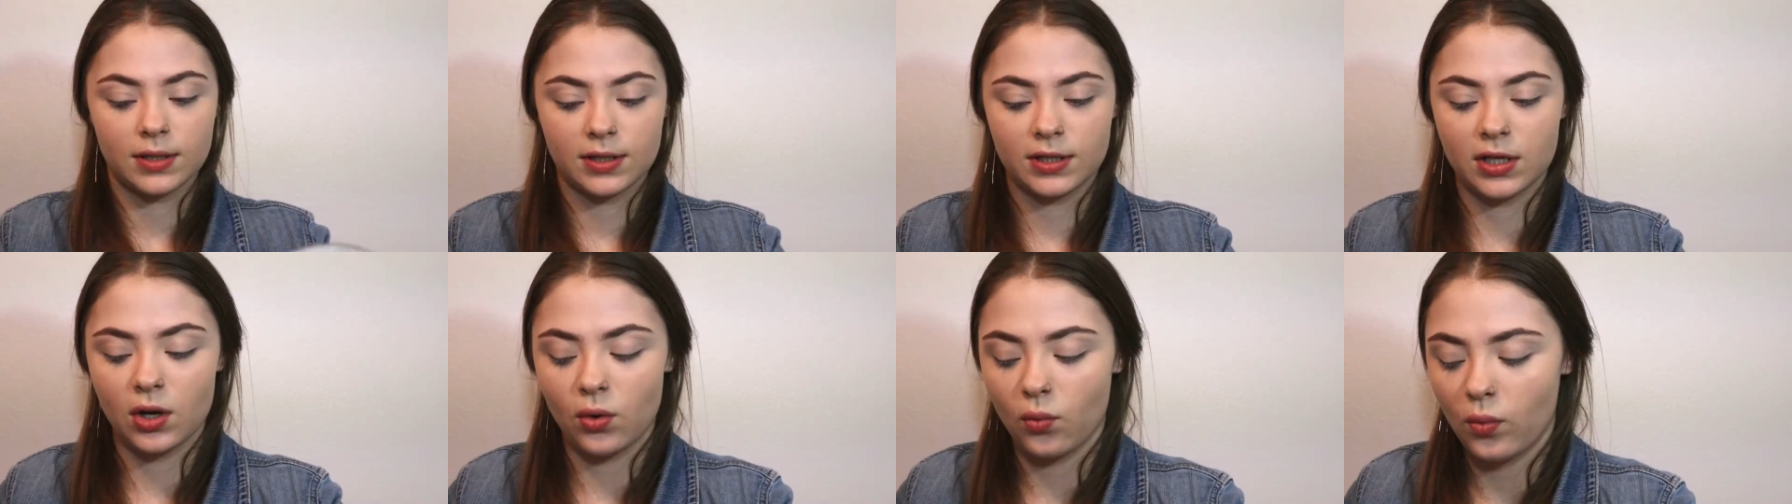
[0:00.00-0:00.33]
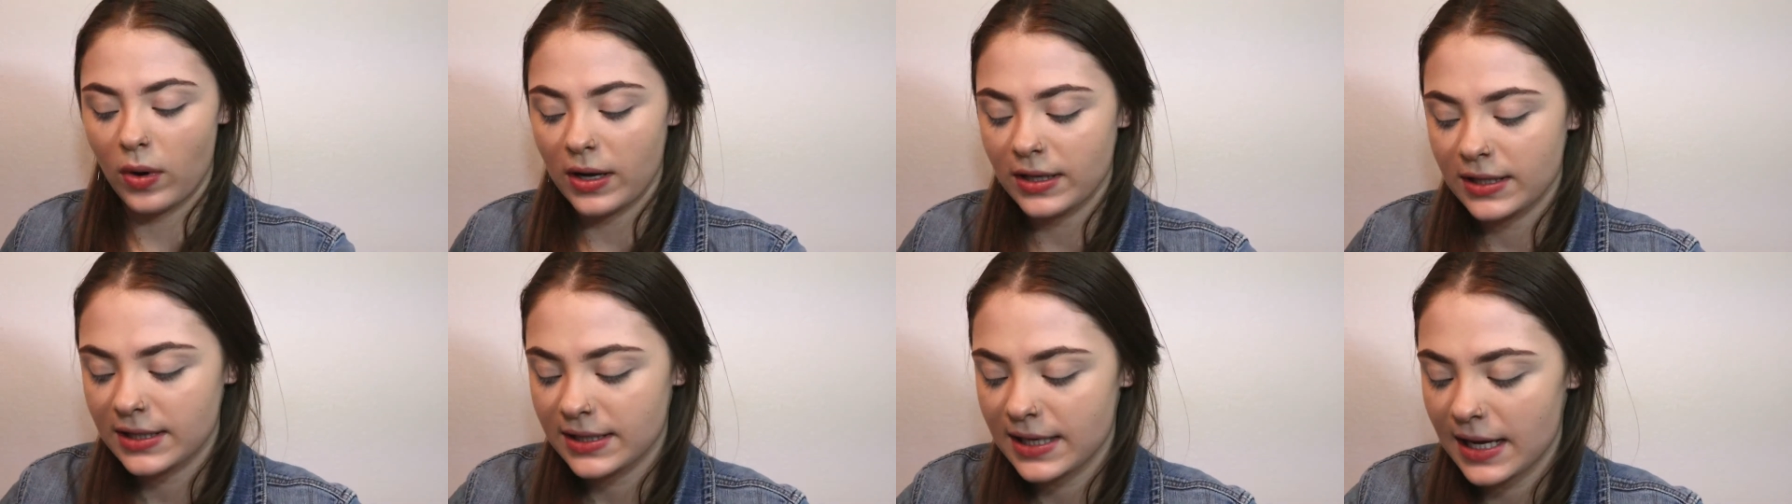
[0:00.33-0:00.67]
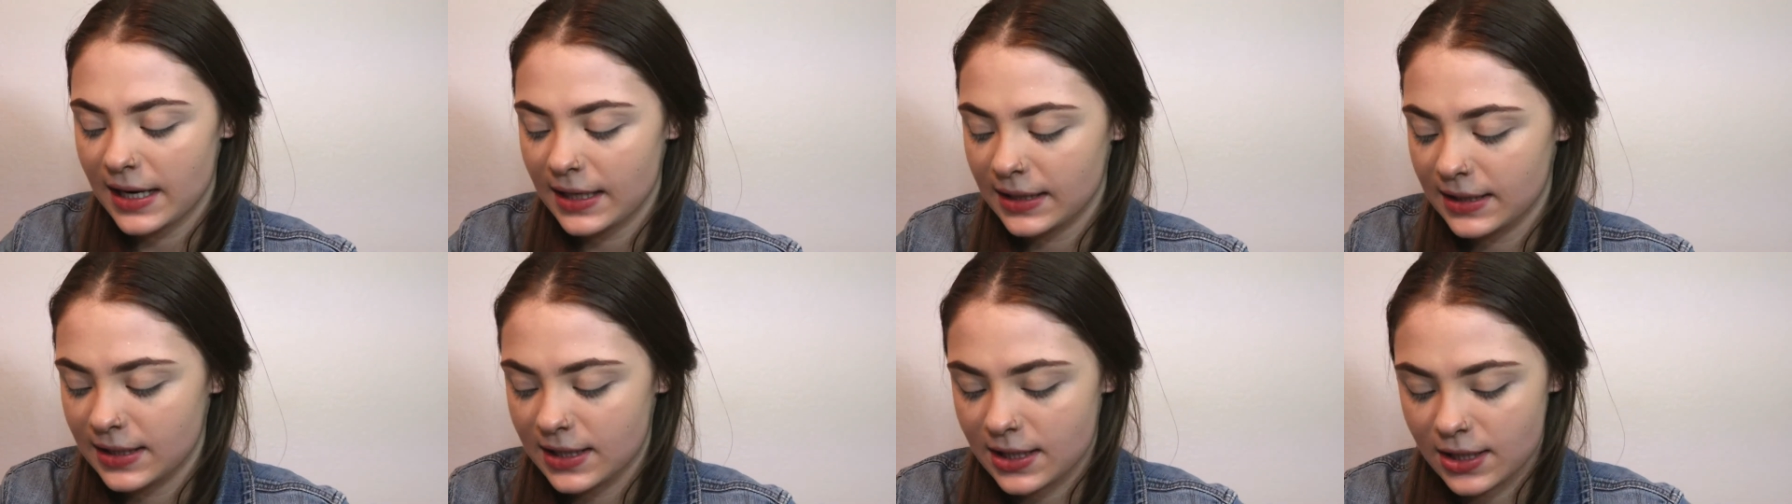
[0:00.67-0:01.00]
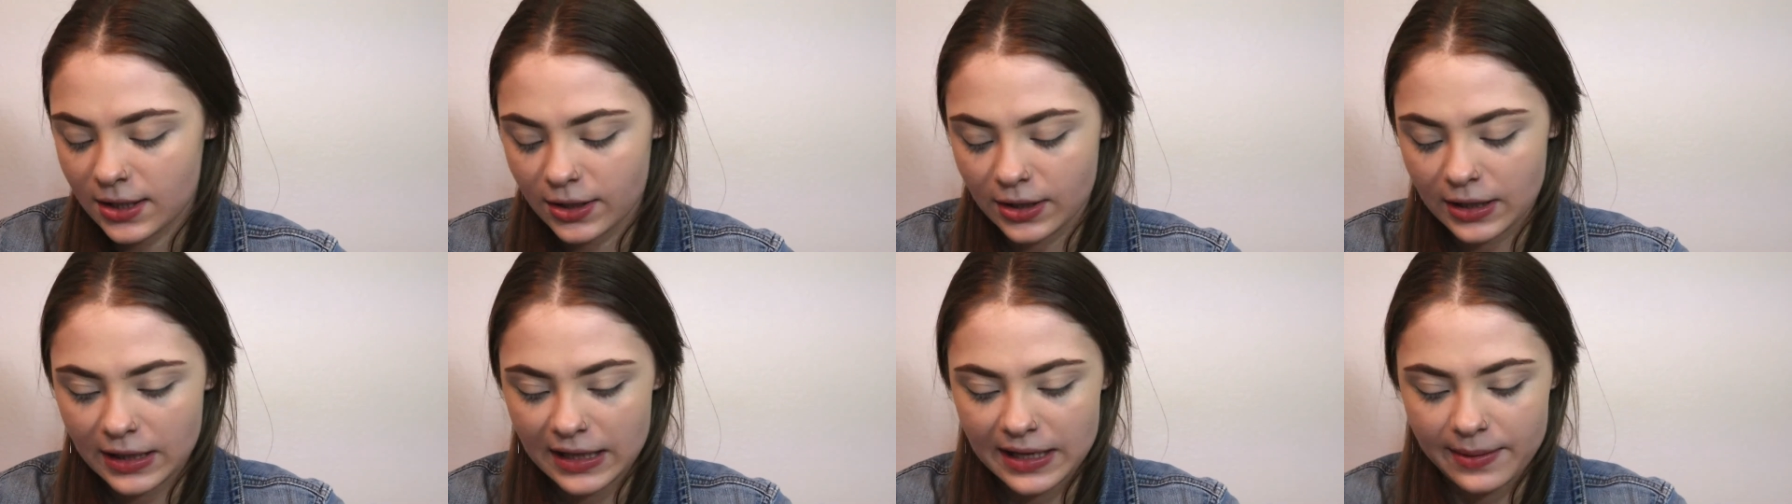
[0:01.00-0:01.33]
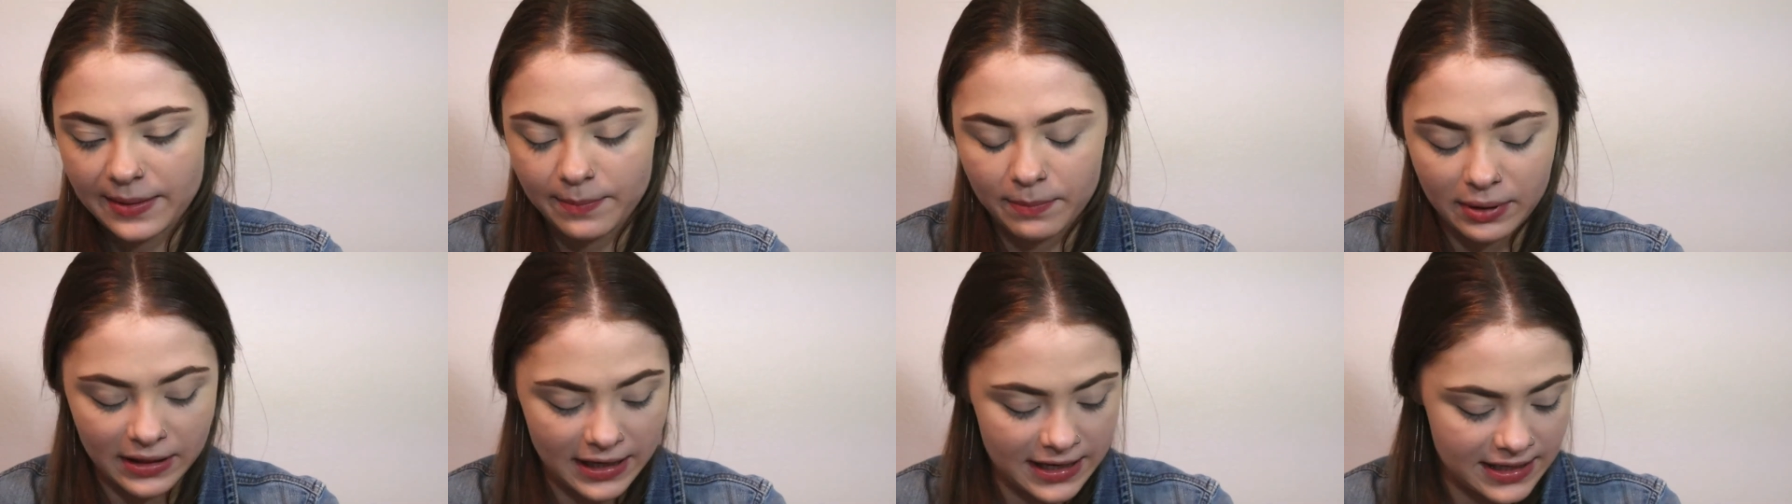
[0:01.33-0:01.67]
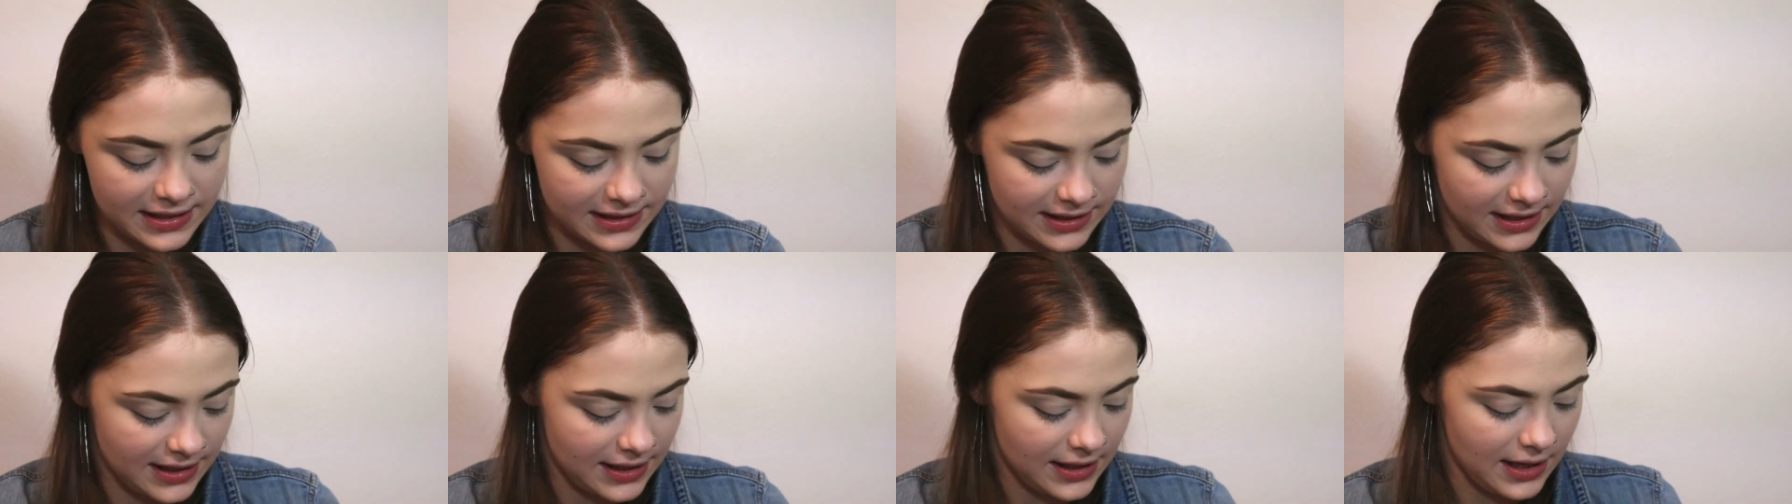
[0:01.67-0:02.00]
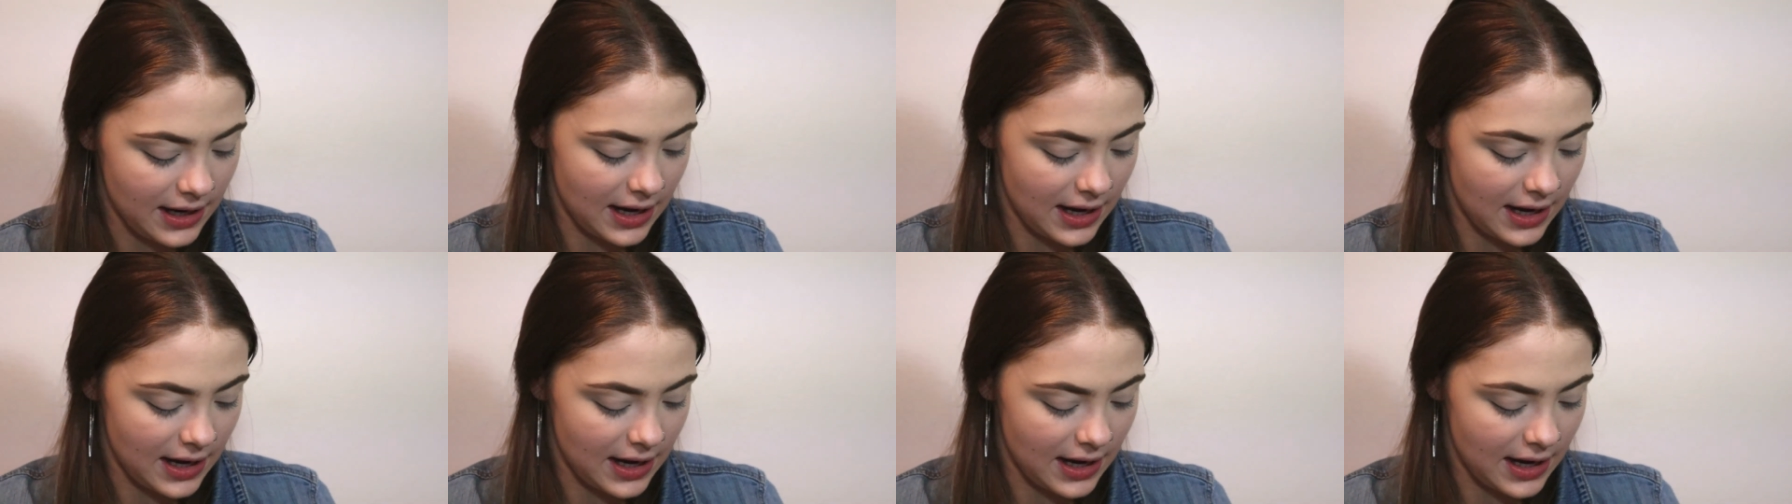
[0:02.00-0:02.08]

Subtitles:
So once that is thoroughly blended,